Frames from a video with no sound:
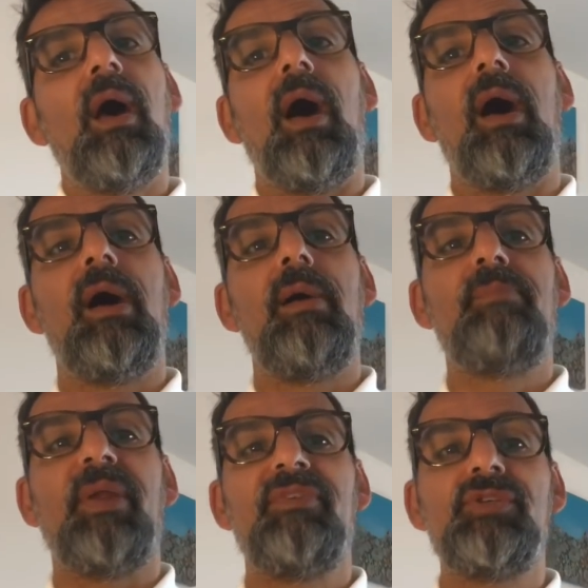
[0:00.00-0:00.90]

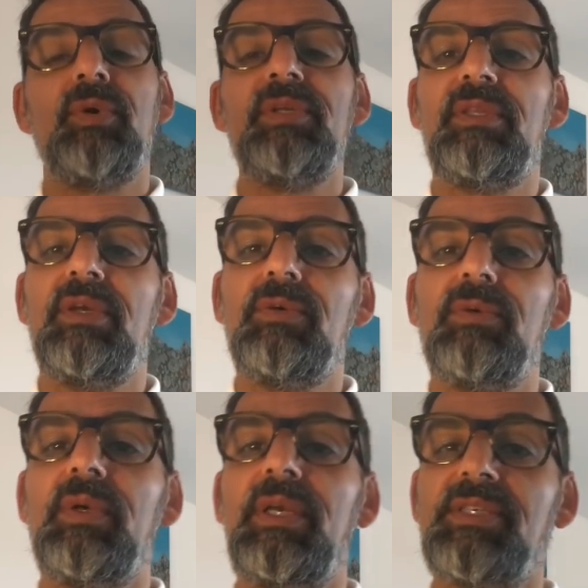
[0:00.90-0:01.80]
But if a joint
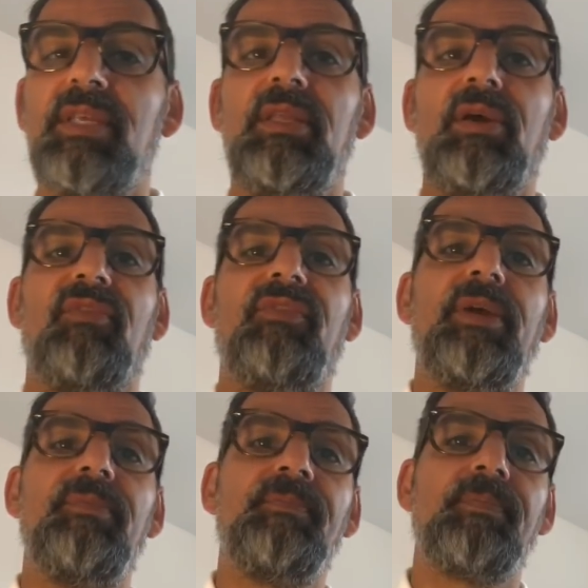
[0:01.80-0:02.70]
deal is in the
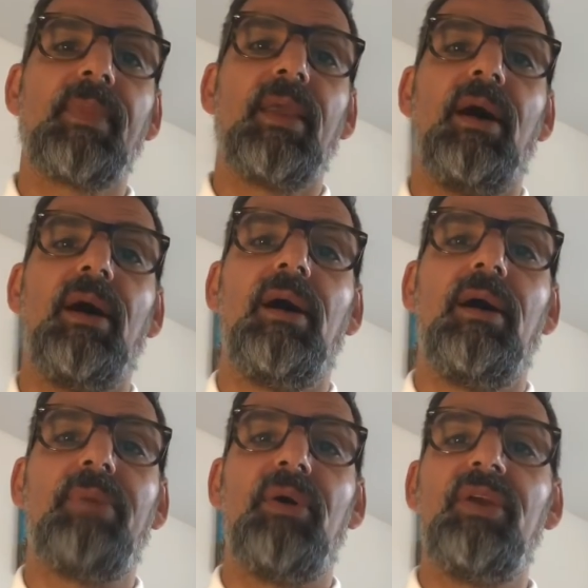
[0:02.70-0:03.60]
offing,
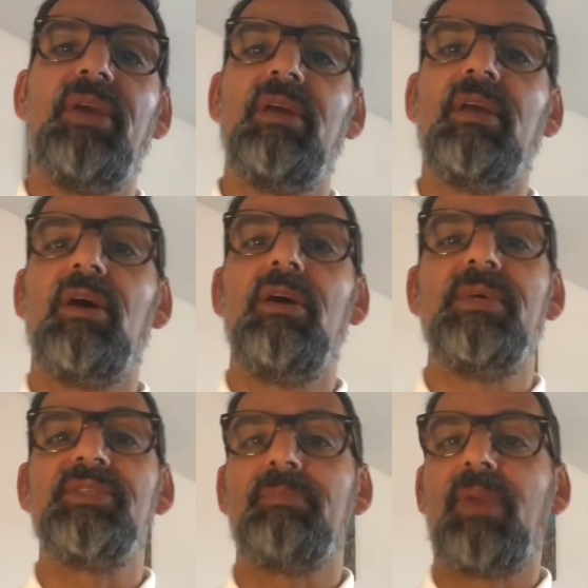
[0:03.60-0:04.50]
both he and
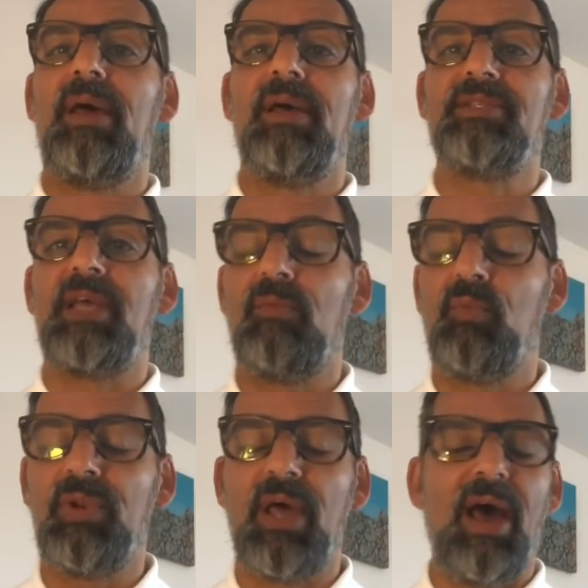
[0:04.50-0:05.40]
Gomez are players
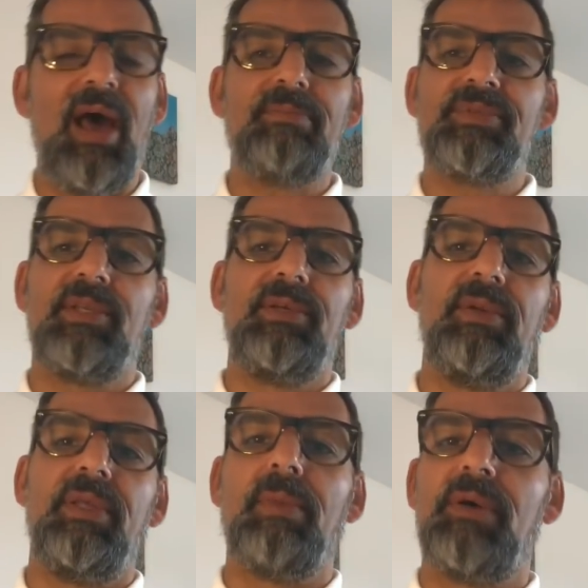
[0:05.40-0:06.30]
that would
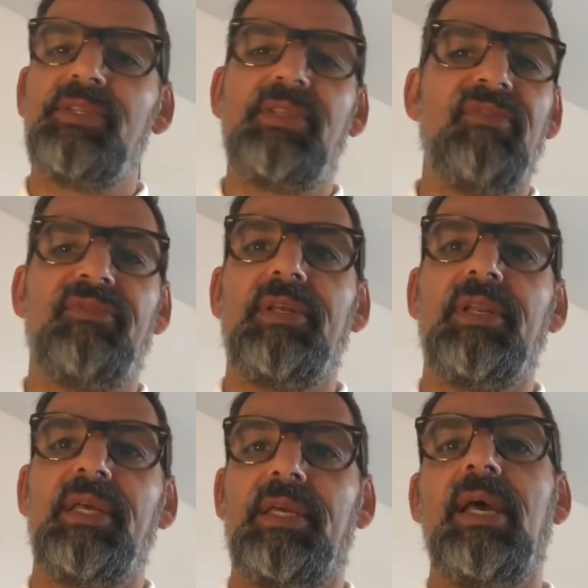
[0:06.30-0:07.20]
absolutely, most
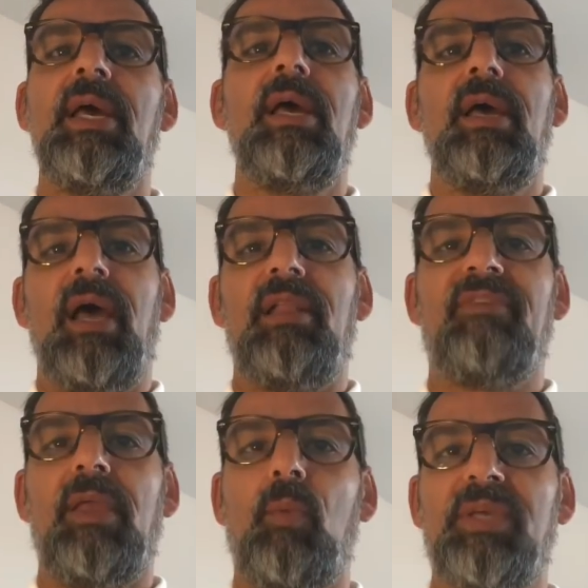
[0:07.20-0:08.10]
definitely
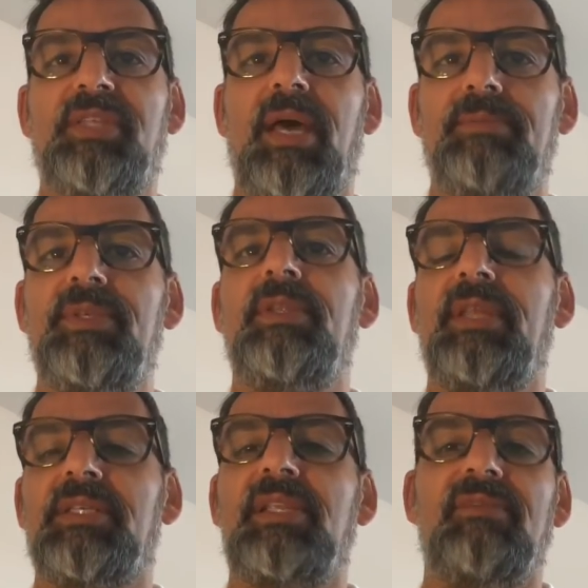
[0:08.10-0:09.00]
elevate West Ham to the
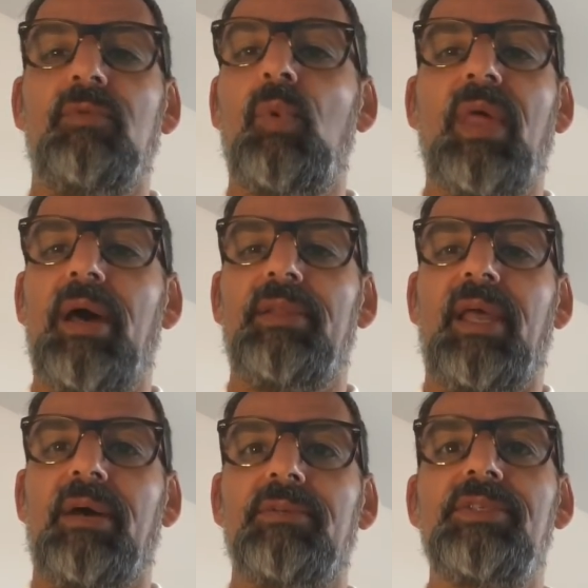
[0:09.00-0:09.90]
next level, without
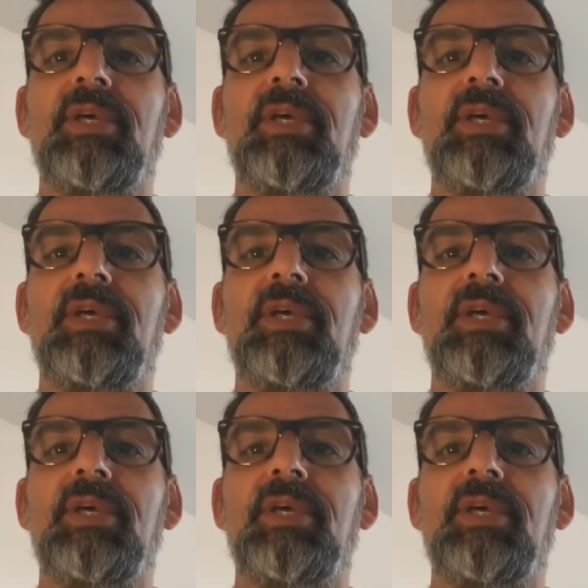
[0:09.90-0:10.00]
a